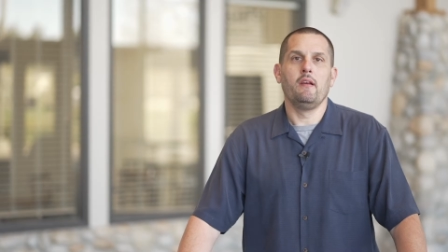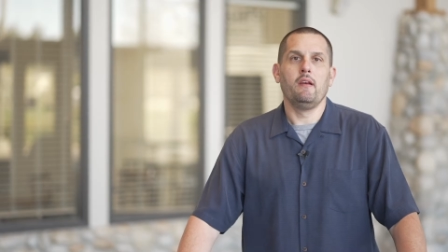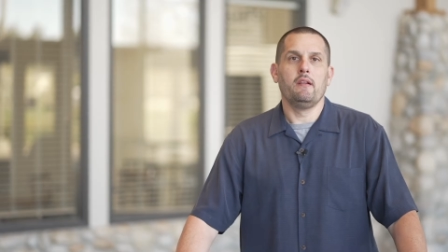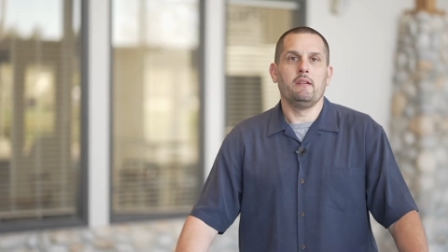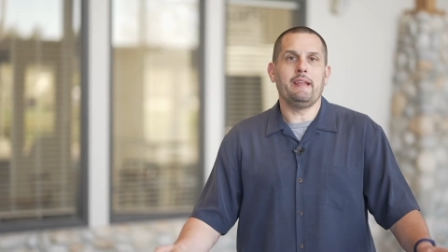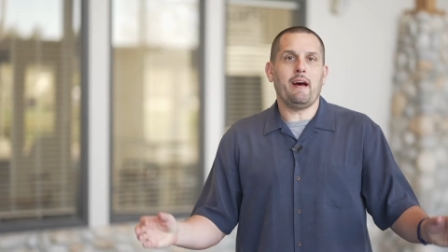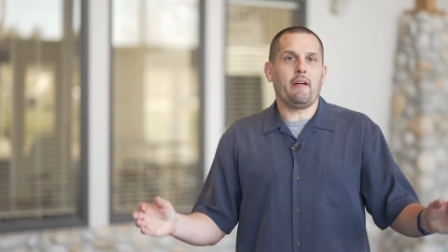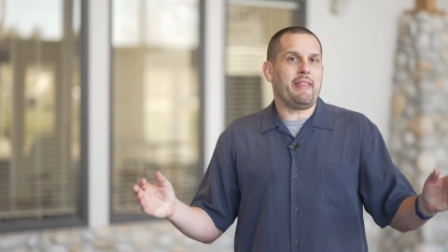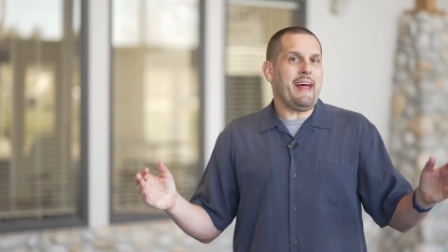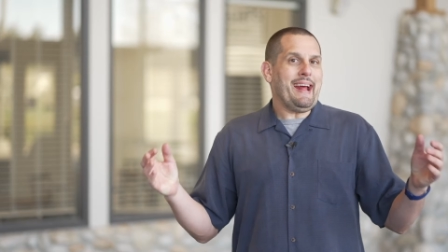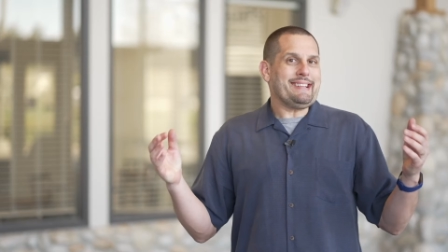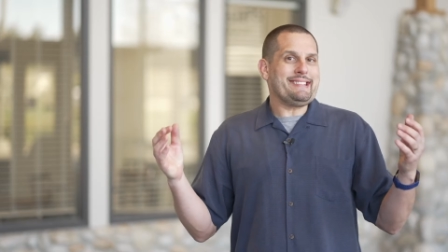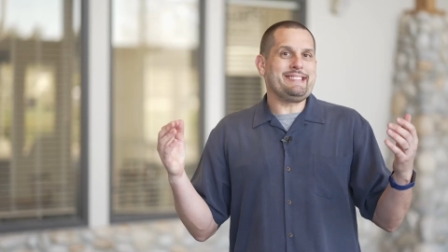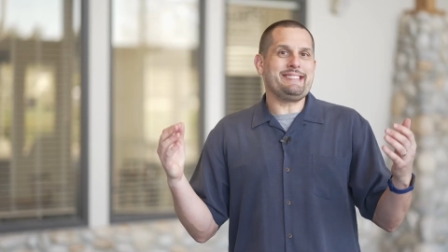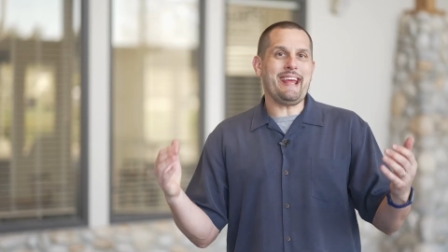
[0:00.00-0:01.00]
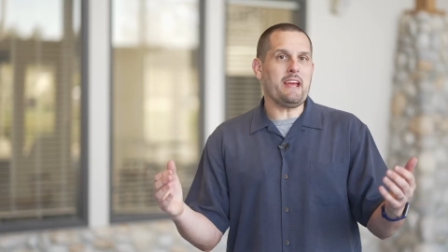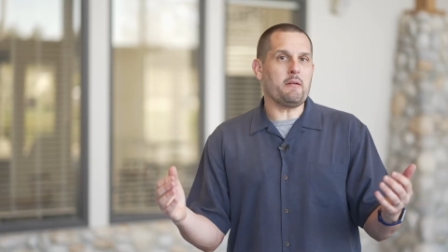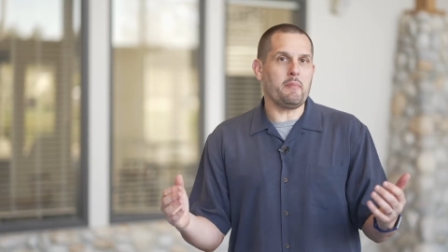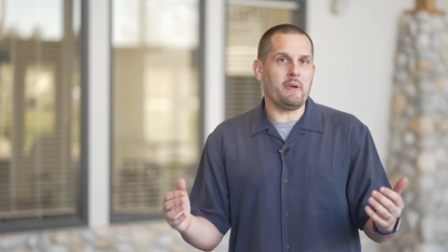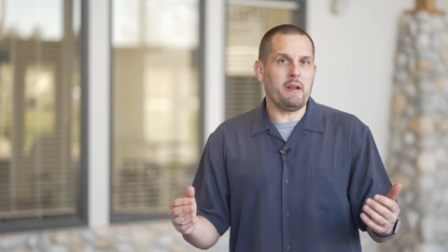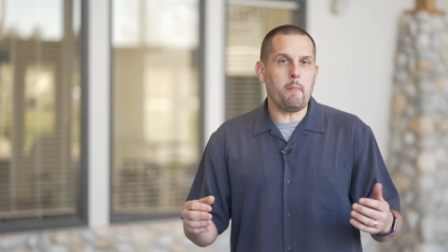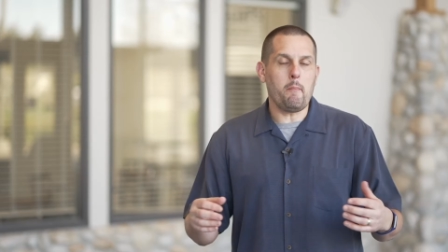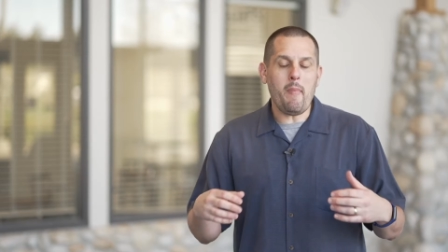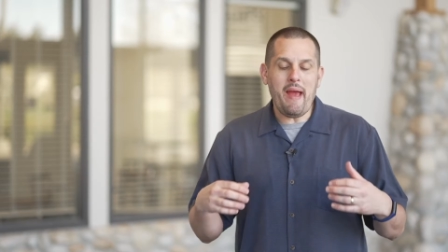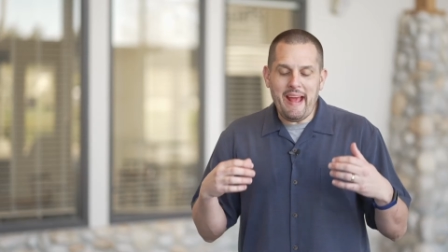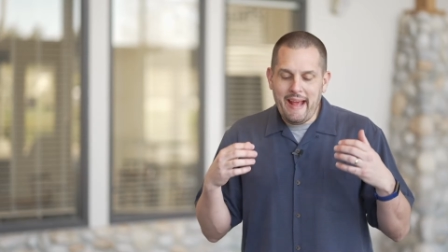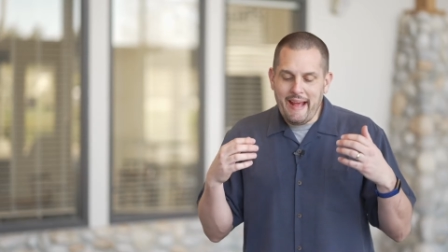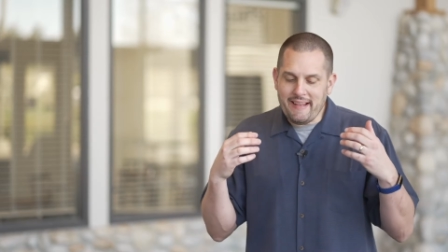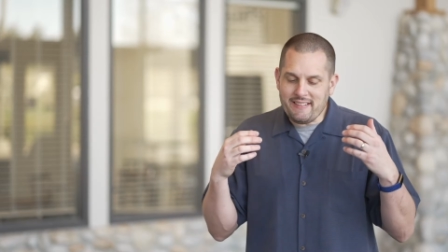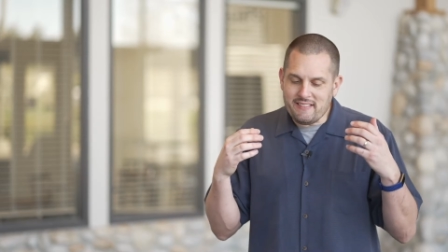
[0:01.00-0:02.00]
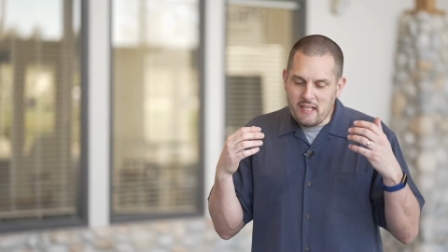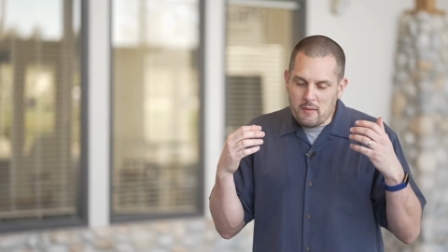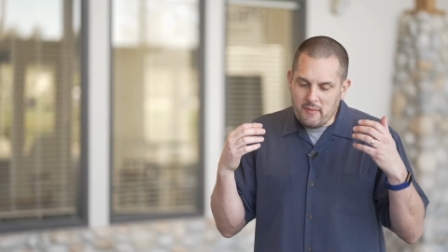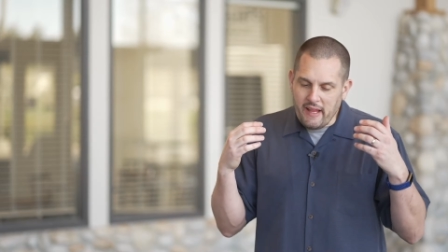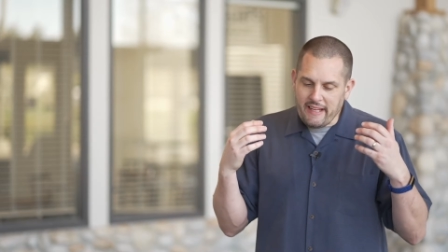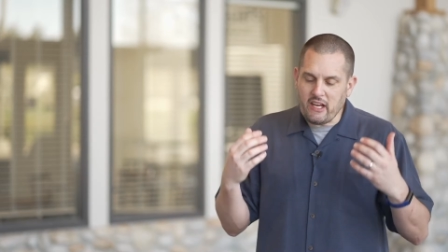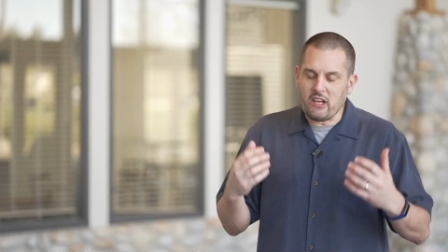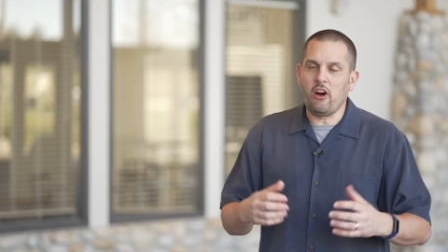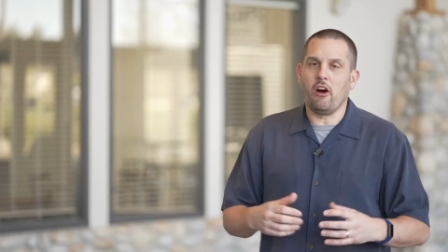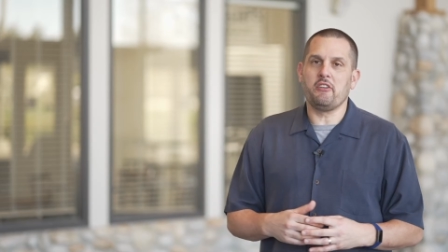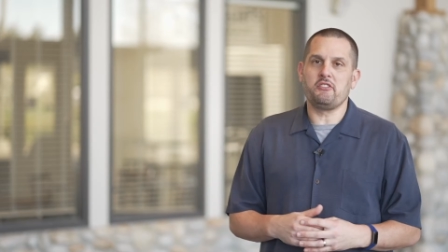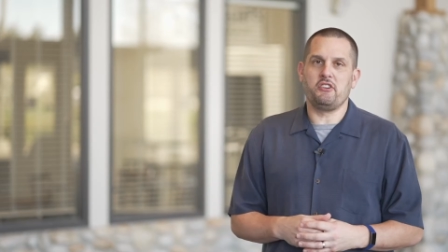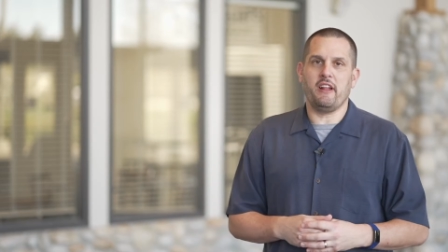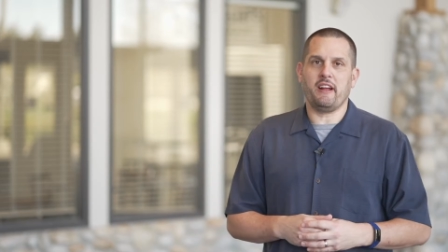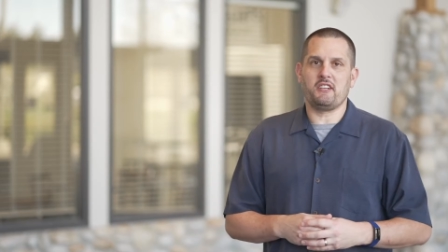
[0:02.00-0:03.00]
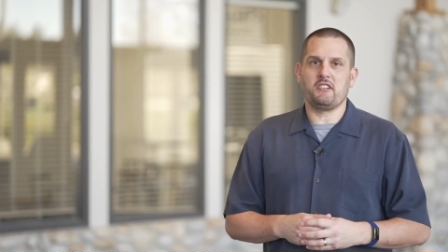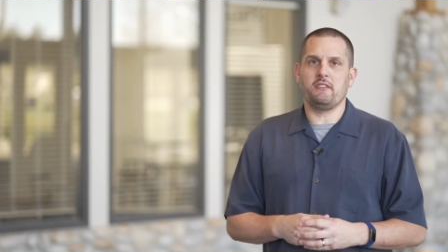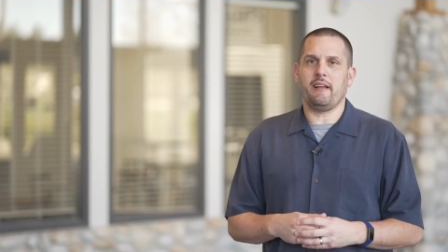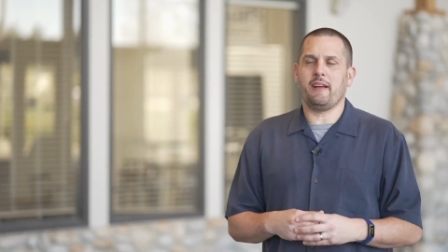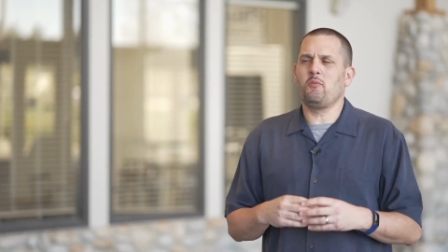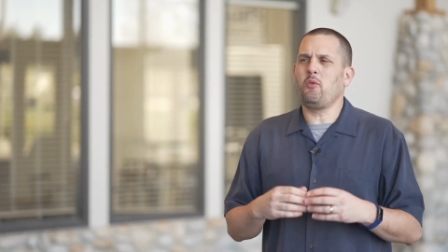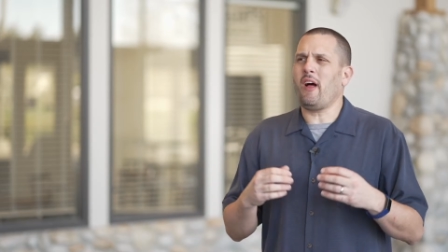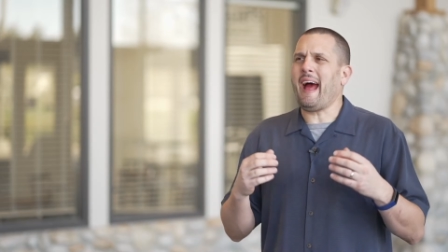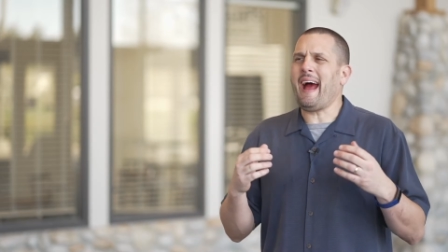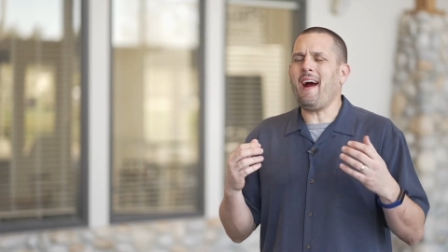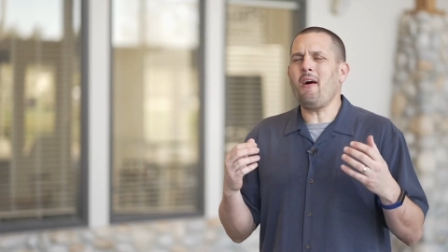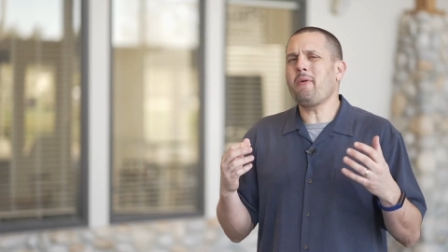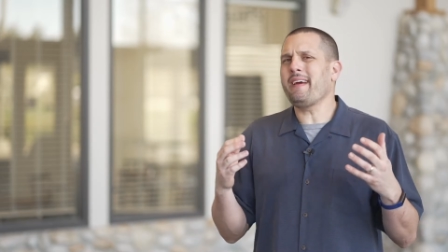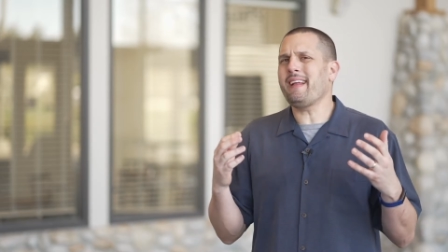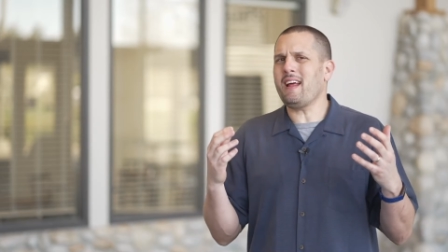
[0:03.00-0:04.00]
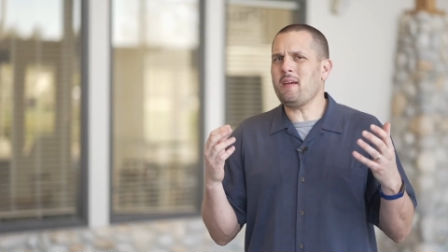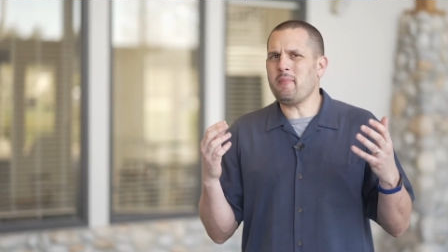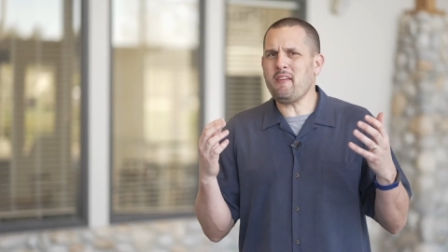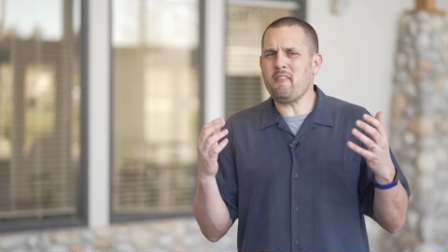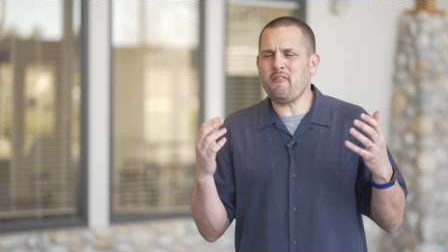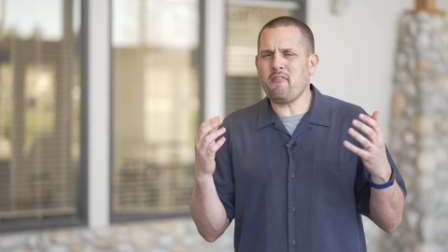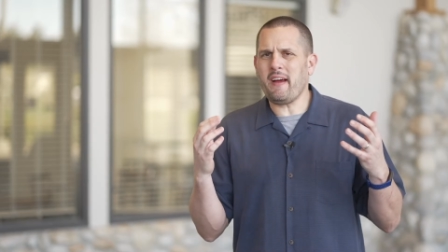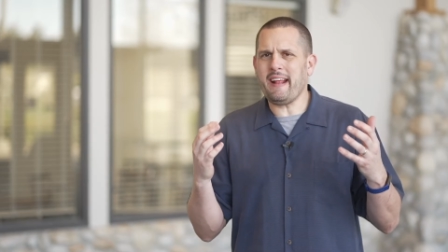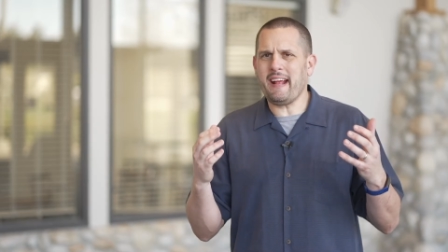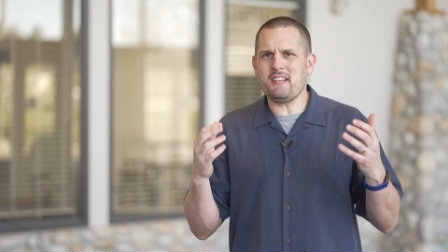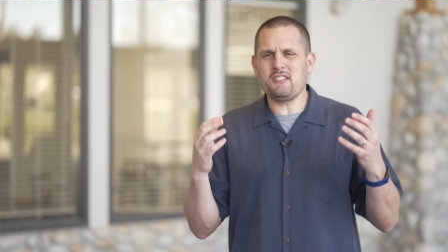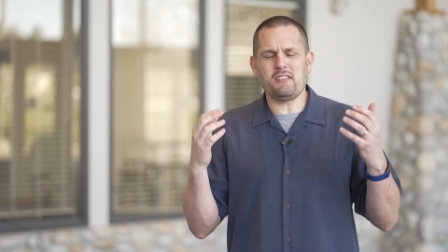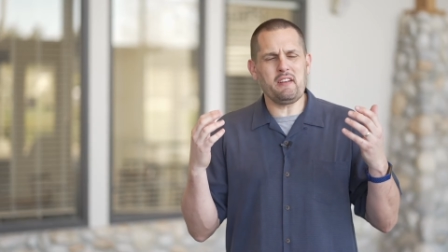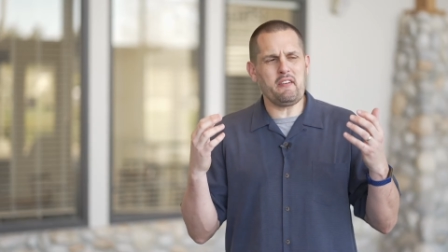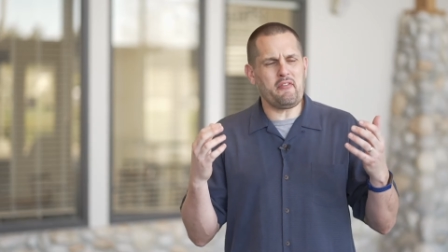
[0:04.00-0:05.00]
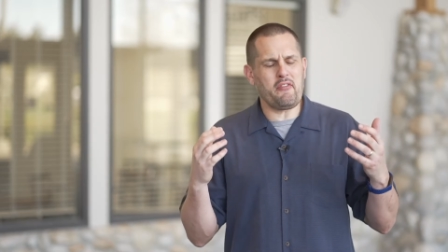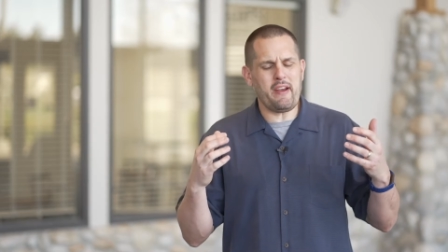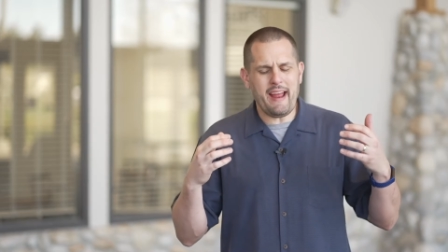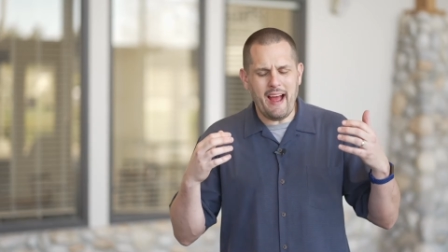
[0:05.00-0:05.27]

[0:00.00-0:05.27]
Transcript: Now, that statement may seem like a contradiction, like, well, how can I be financially free?